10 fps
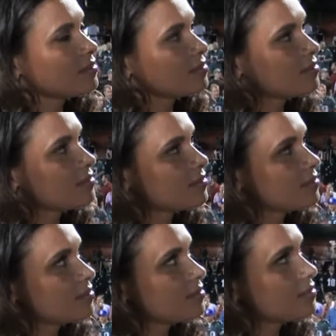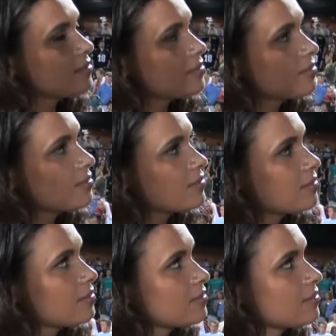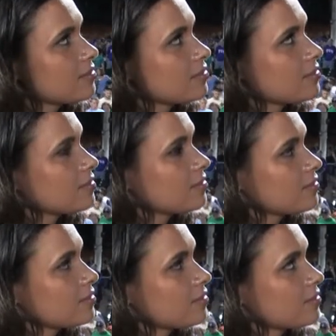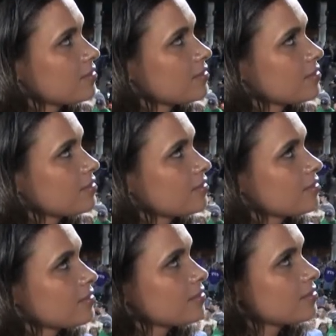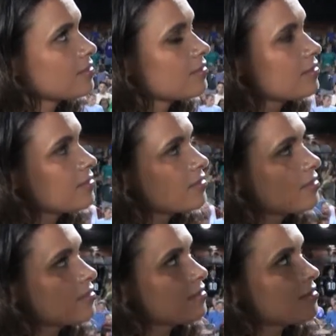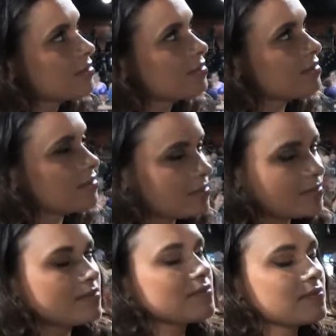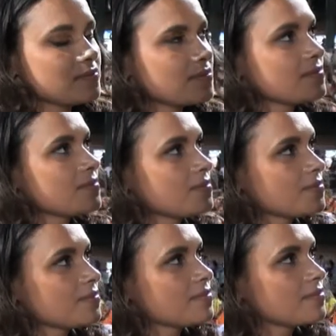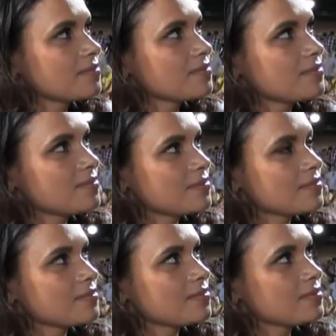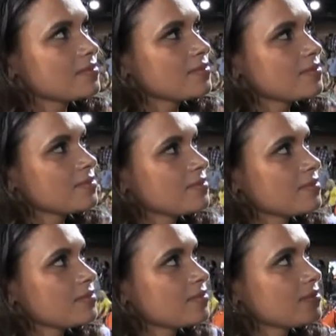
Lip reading: This person isn't speaking.